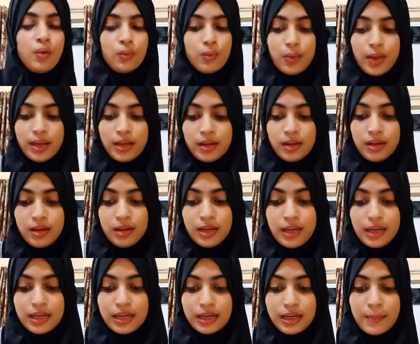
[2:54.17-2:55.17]
When
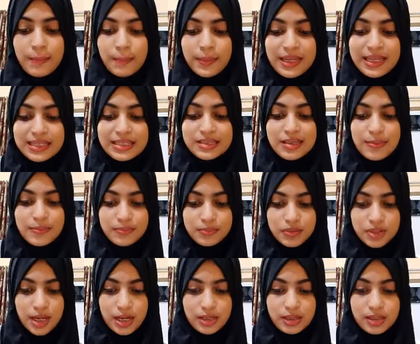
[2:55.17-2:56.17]
in a complete
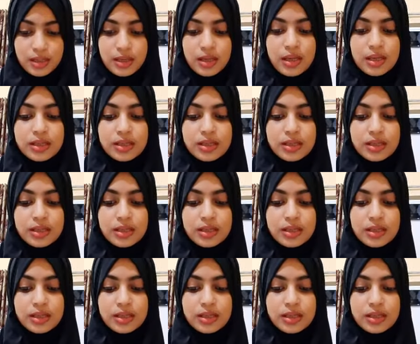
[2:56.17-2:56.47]
subject,